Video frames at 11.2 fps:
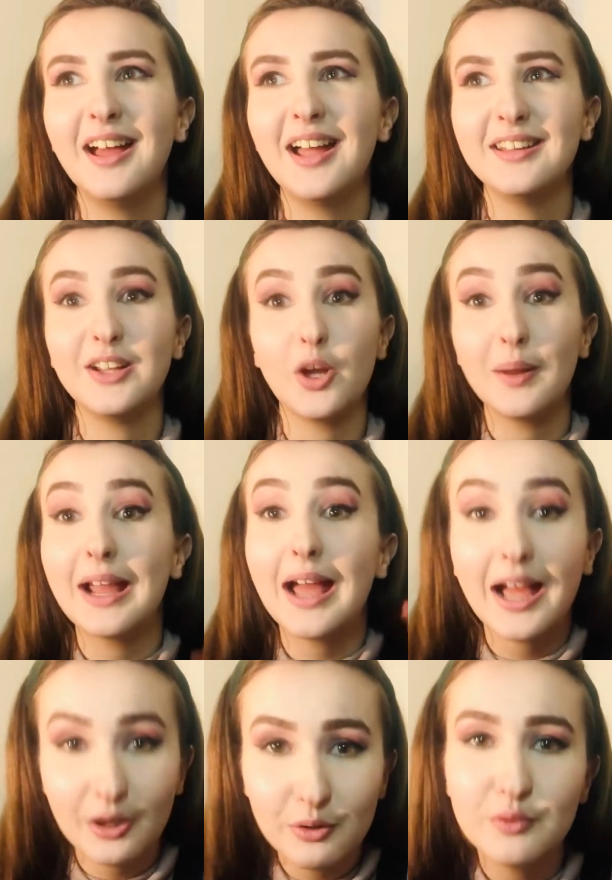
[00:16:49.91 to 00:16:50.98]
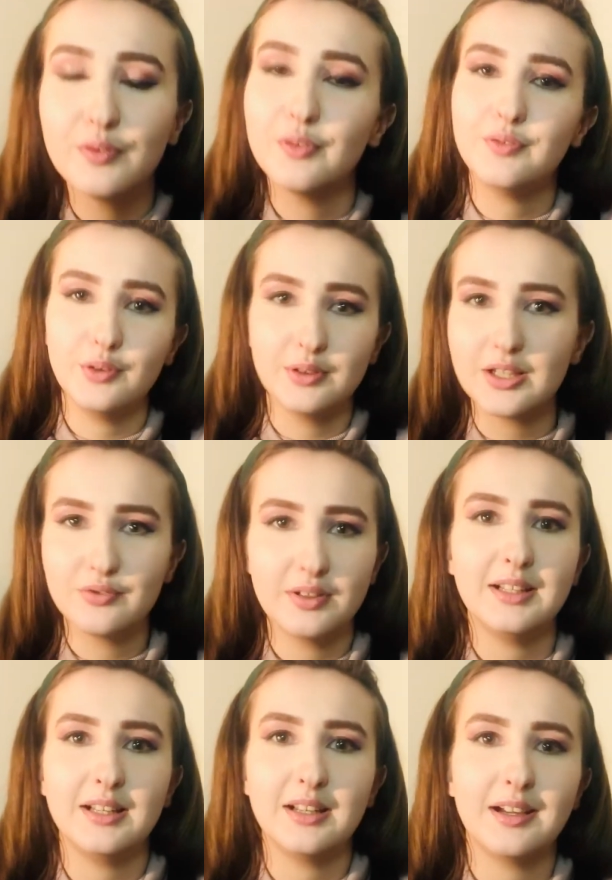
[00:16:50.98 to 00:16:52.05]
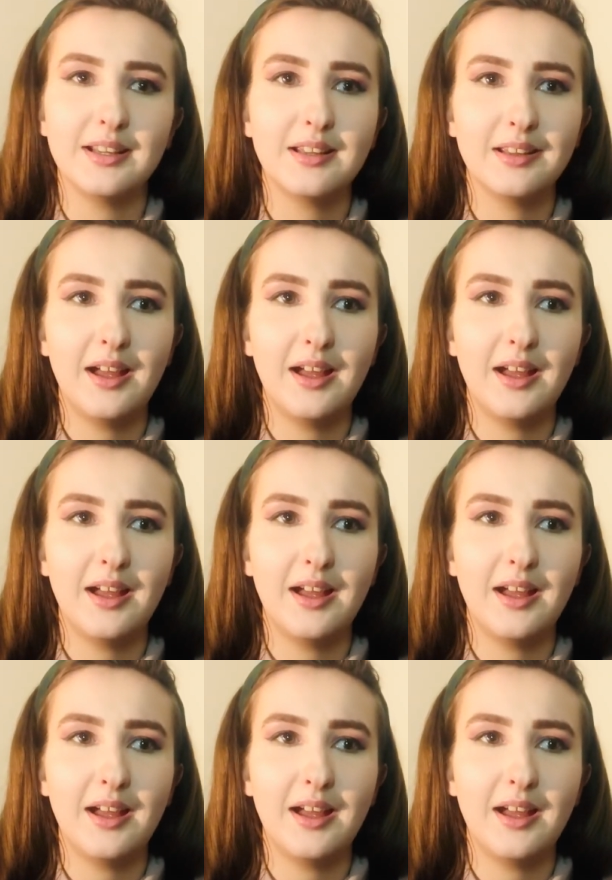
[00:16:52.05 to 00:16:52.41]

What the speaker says: and then going out for food I'd really like.